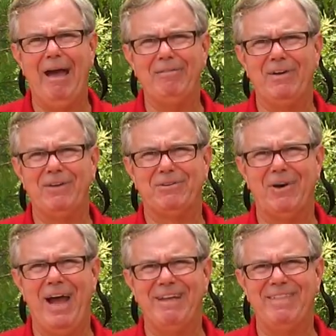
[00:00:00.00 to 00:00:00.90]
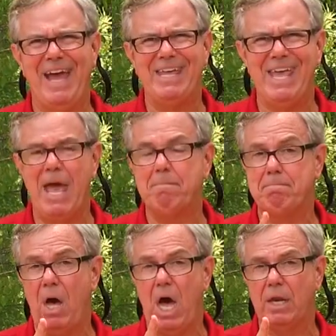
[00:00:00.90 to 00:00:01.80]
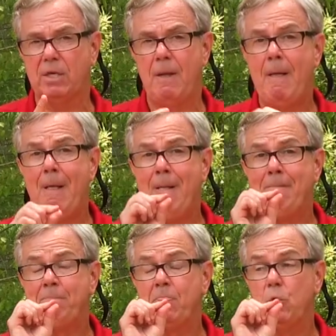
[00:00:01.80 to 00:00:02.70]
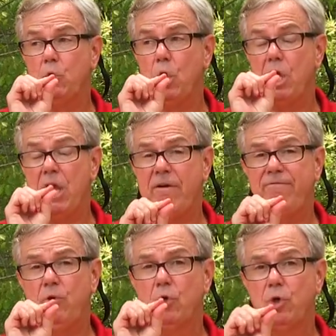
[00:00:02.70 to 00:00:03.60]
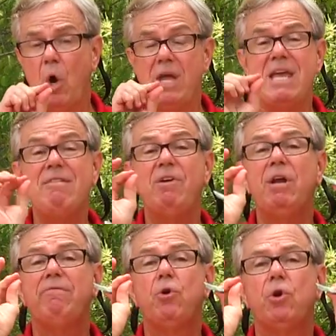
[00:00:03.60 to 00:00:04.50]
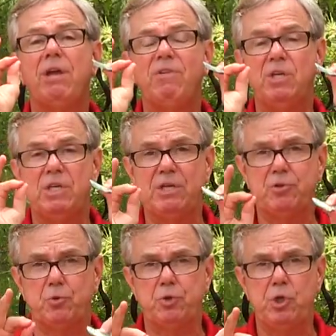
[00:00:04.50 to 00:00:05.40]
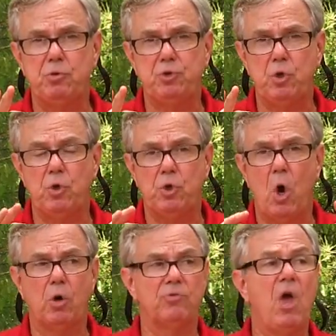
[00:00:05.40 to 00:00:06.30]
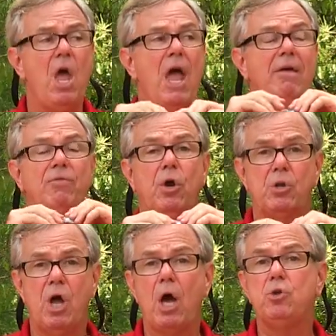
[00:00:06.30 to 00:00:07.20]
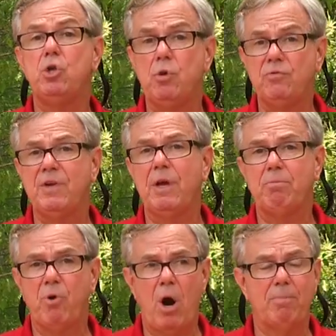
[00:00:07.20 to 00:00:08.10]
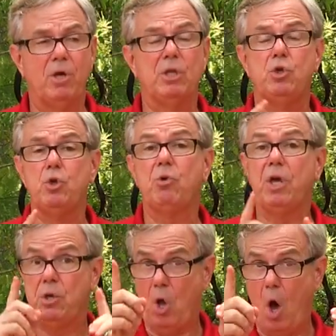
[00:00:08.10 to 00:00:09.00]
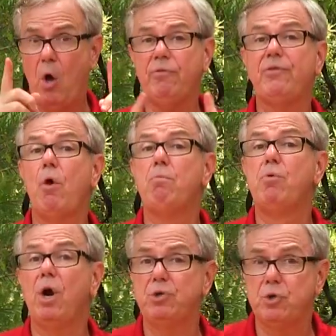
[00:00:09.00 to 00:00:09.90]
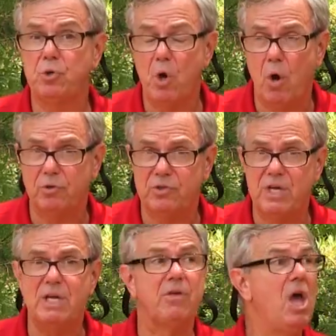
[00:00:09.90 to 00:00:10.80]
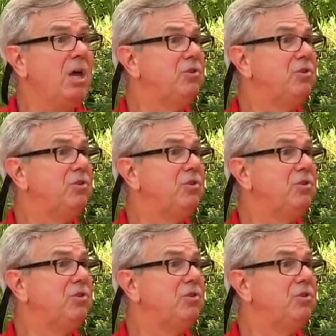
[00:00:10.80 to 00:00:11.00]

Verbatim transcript: I haven't tried that yet, but if your dog, even if you're giving dental chews to your dogs and they're not using it properly, you can also brush your dog's teeth.